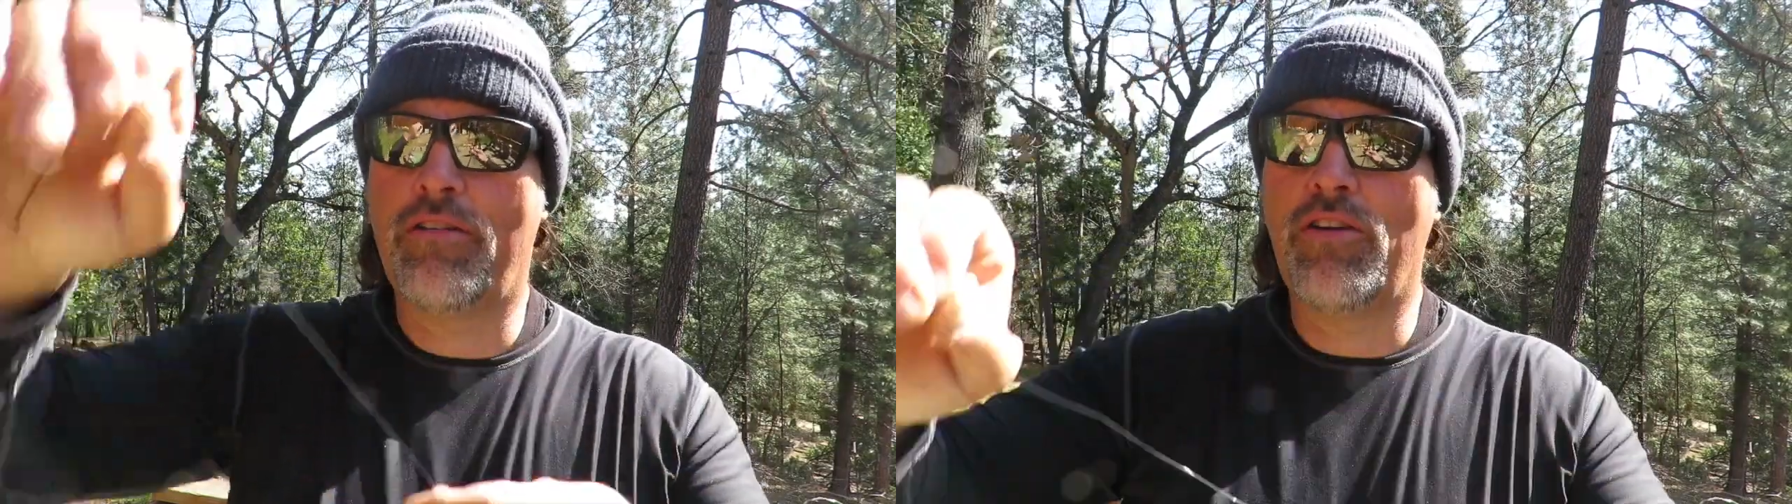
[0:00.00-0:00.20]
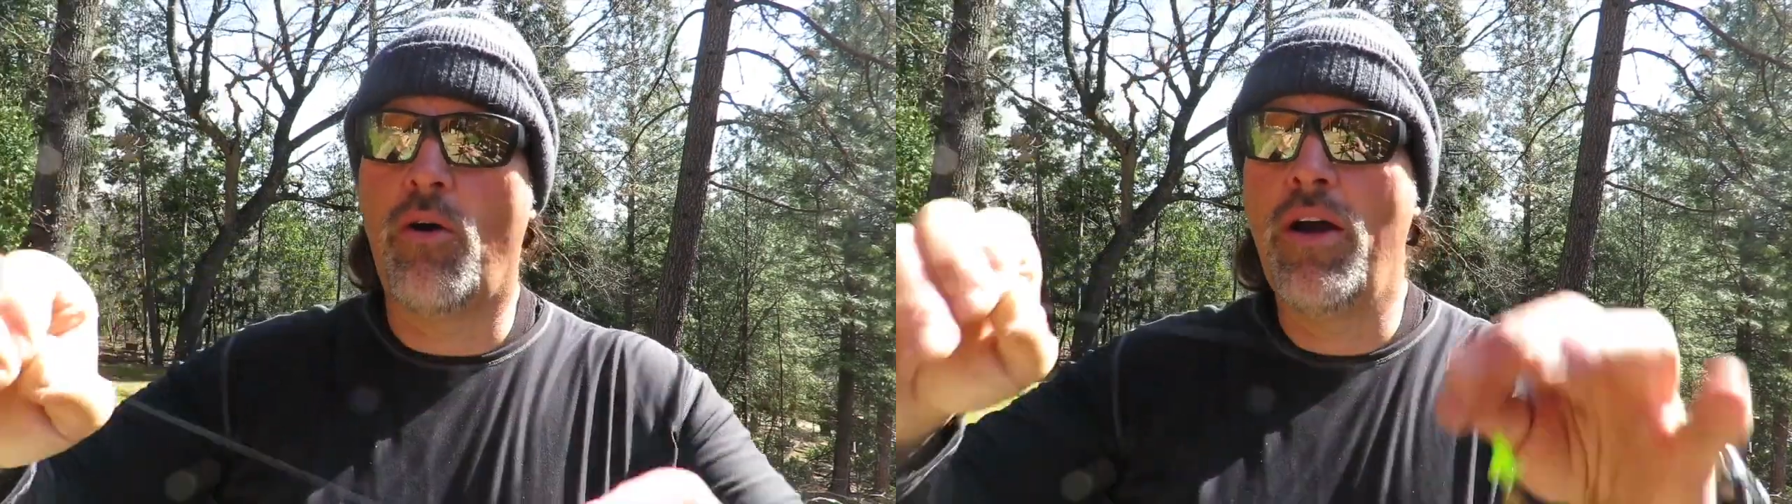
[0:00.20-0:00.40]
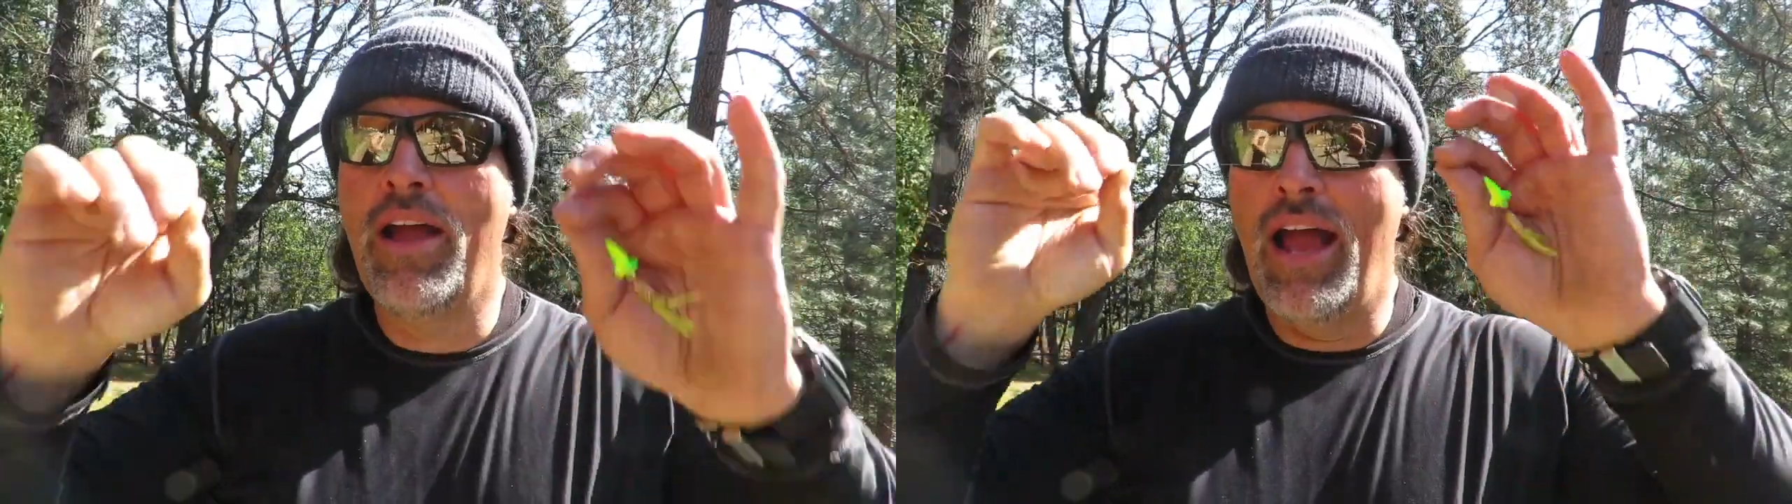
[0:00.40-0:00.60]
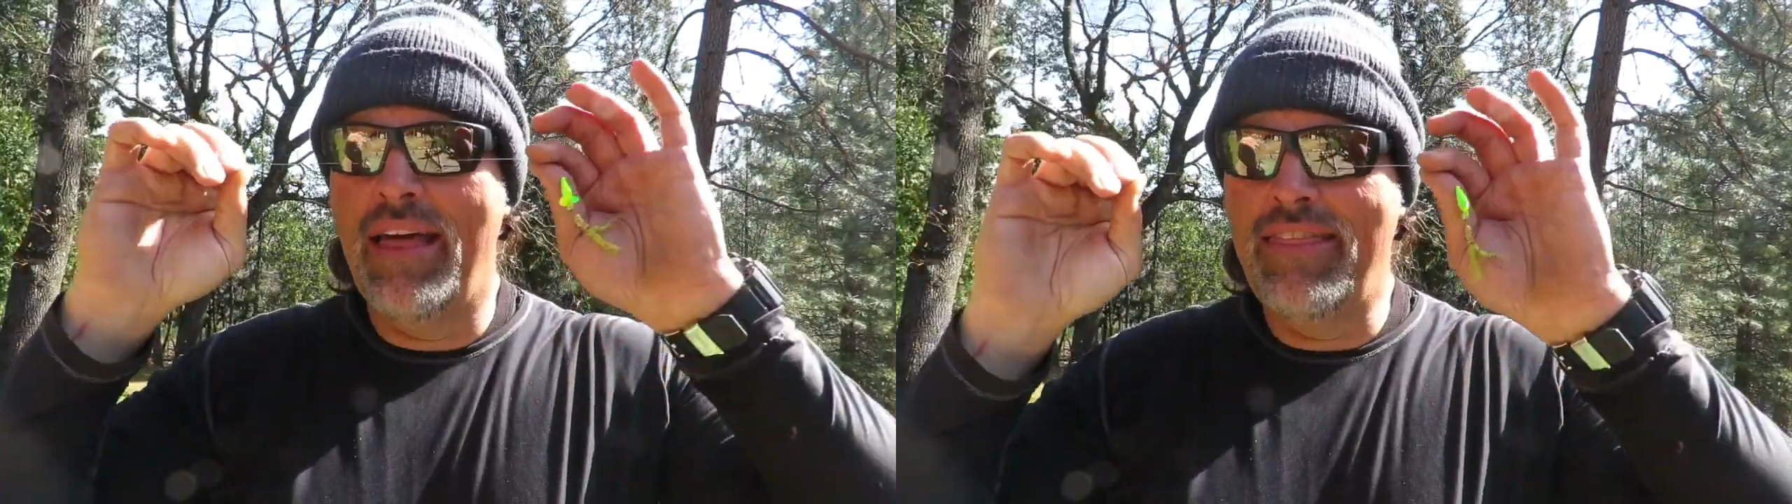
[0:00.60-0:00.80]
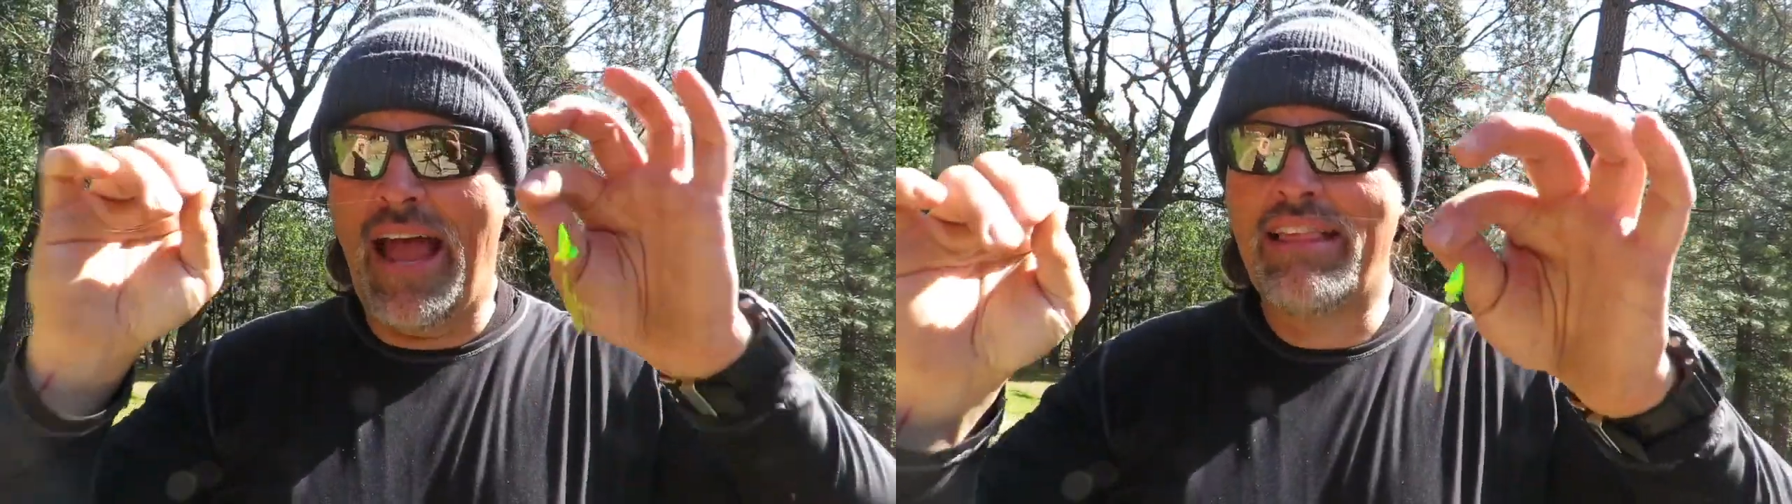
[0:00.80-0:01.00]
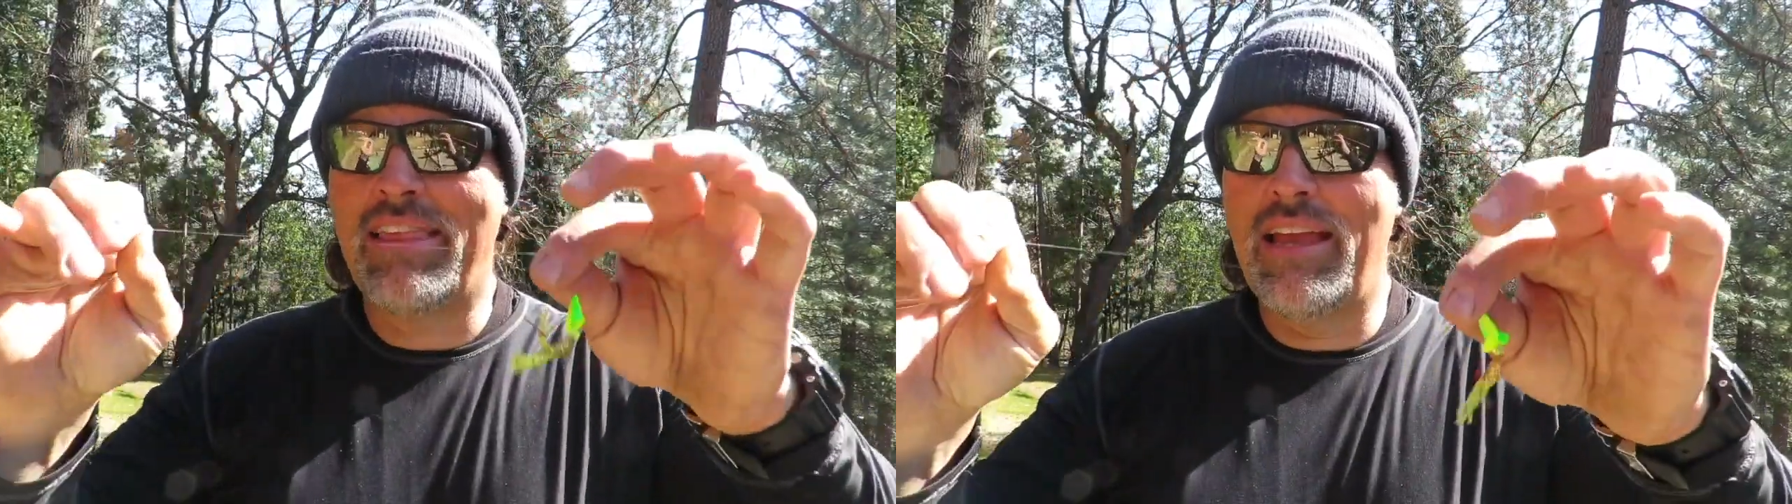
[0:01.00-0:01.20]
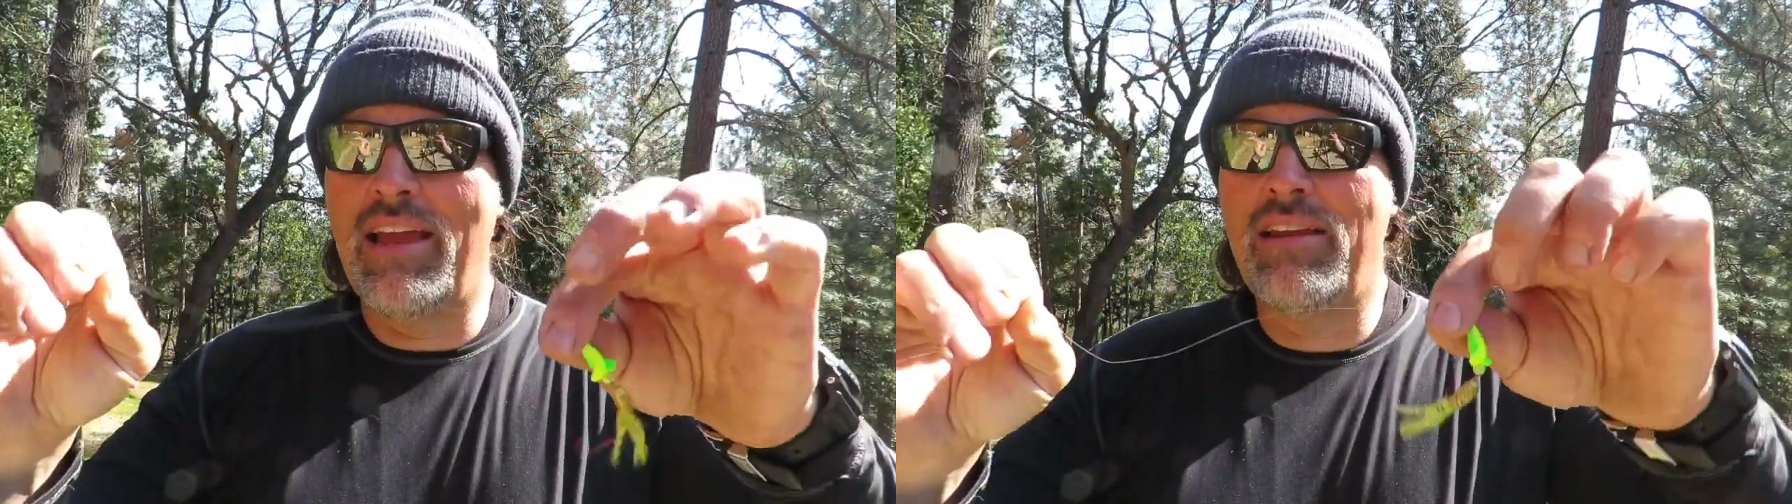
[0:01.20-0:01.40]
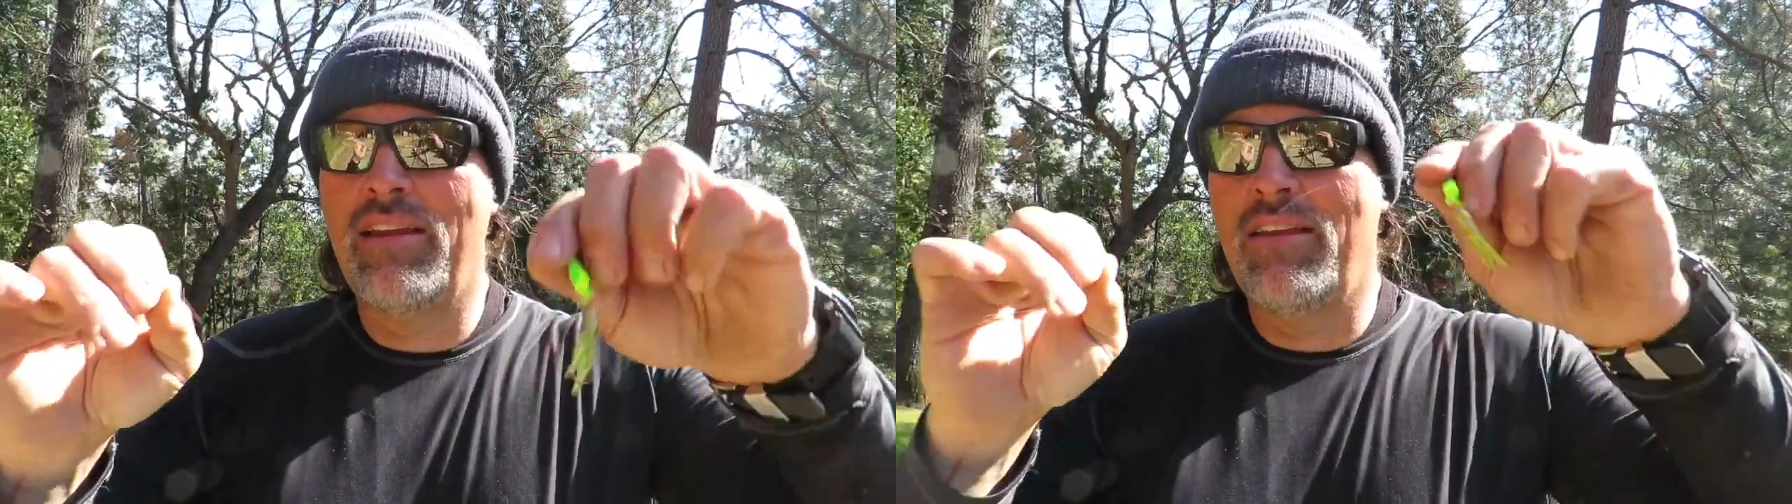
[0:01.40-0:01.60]
So that's
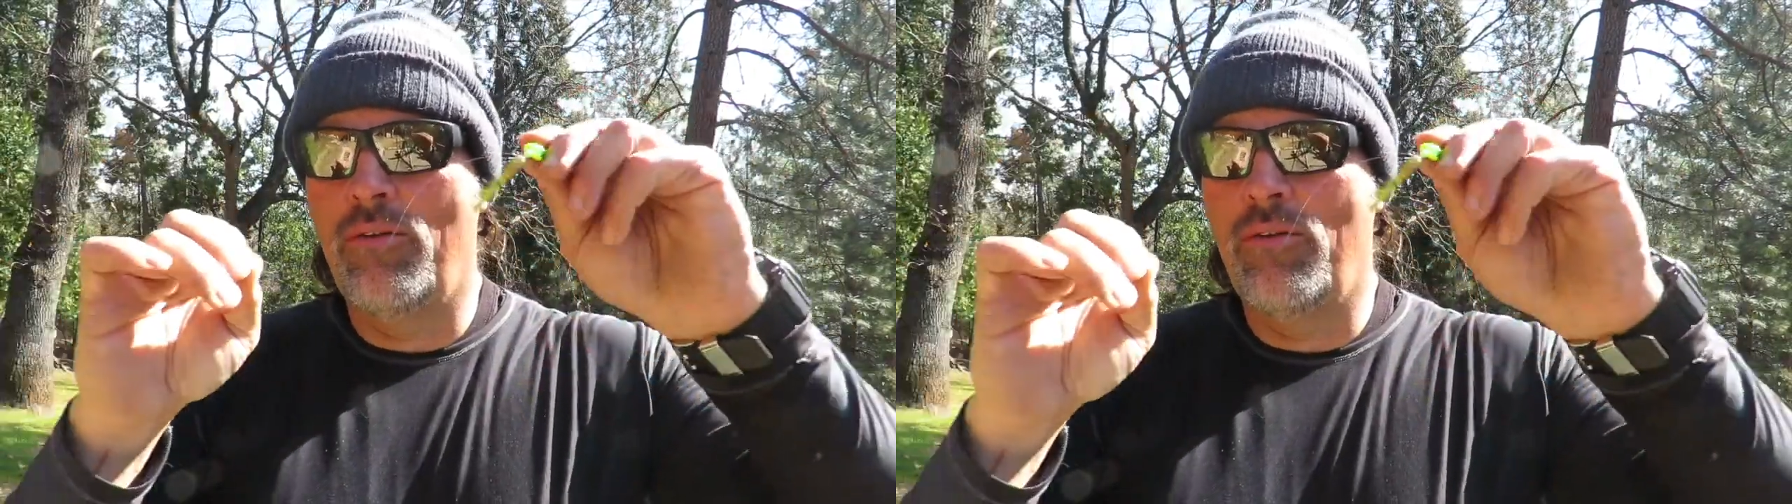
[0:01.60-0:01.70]
it